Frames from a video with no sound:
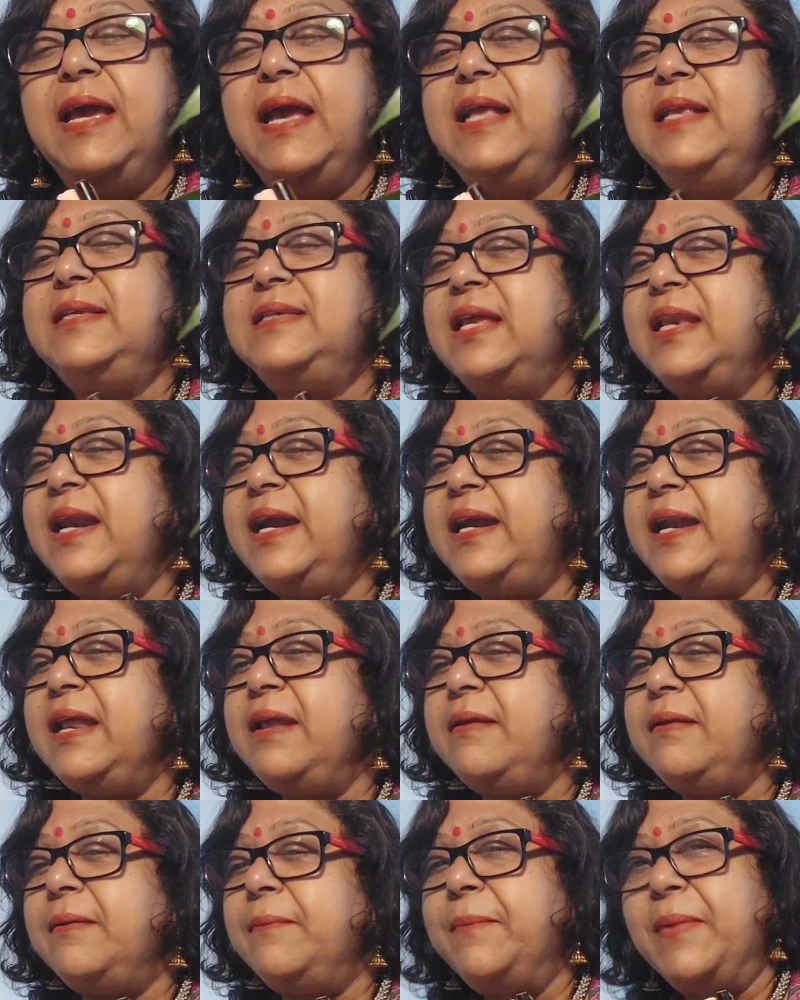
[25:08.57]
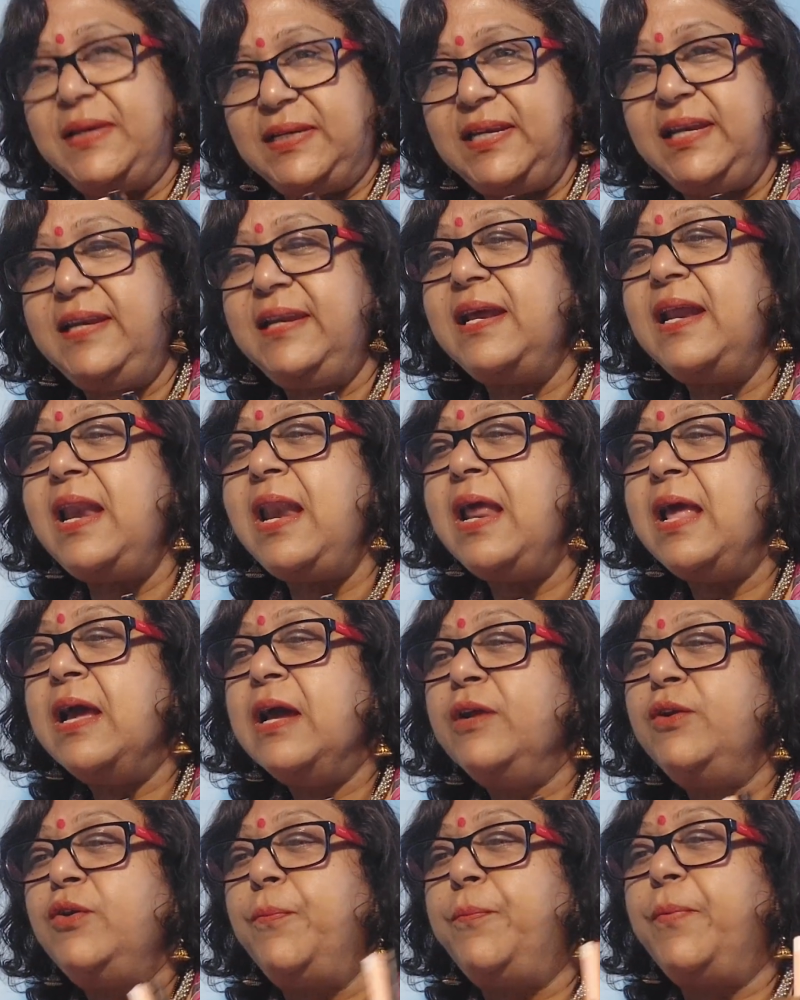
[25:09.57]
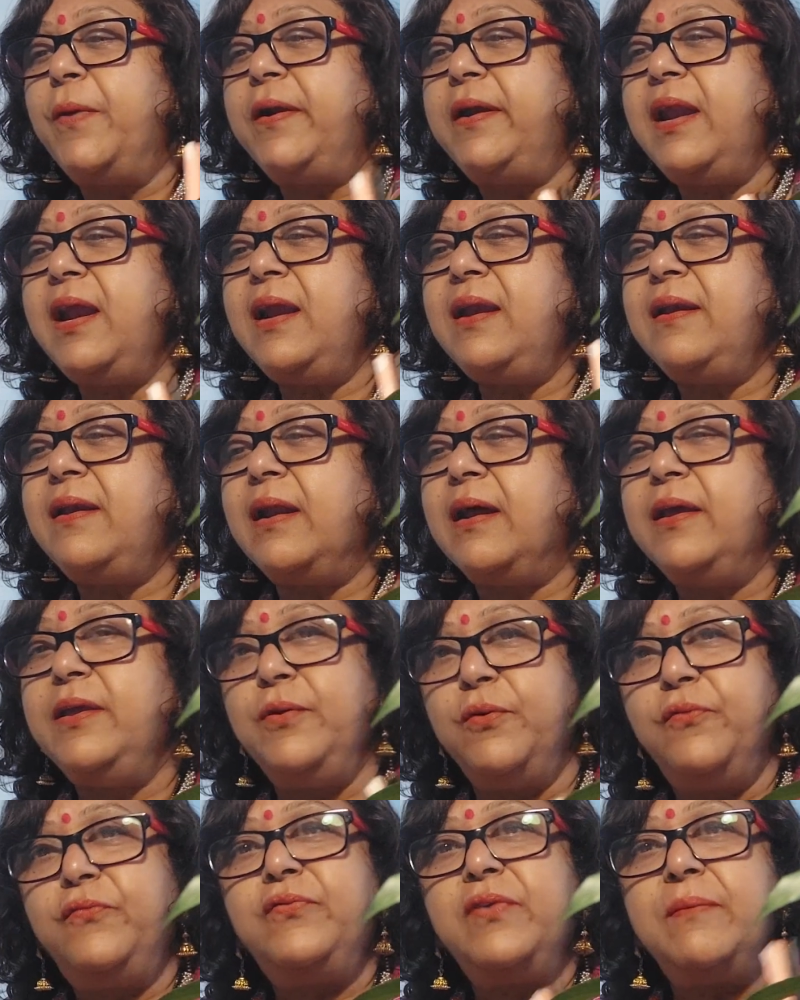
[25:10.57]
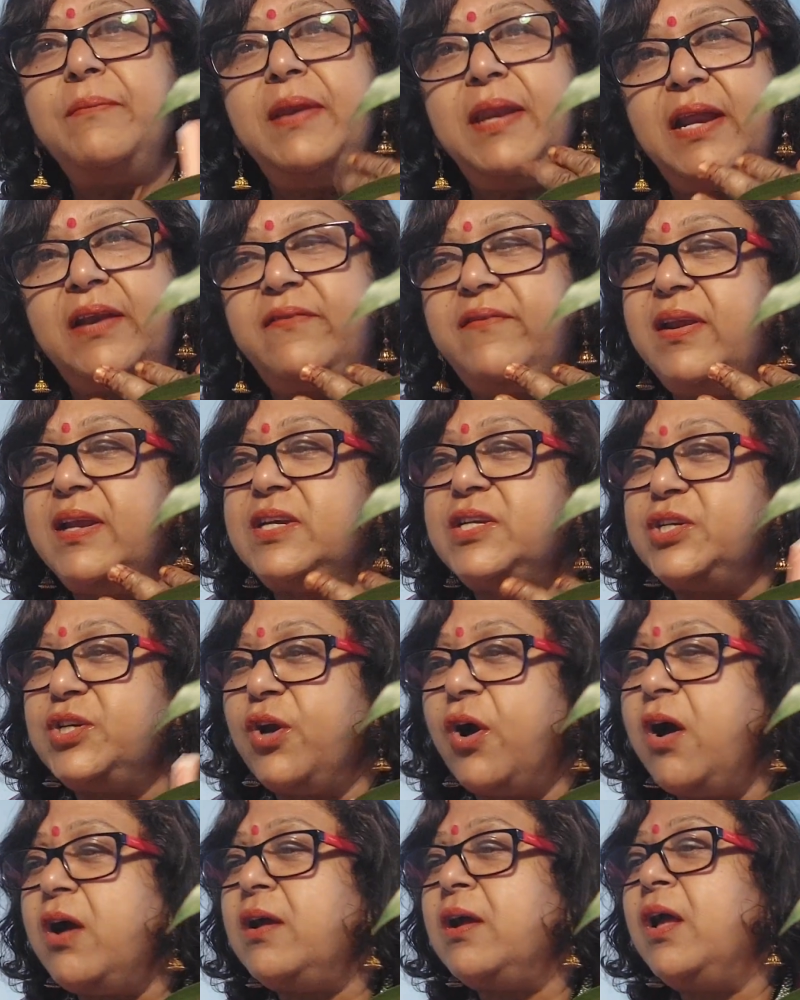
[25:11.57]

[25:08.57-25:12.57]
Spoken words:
insulating material to protect you from electric shock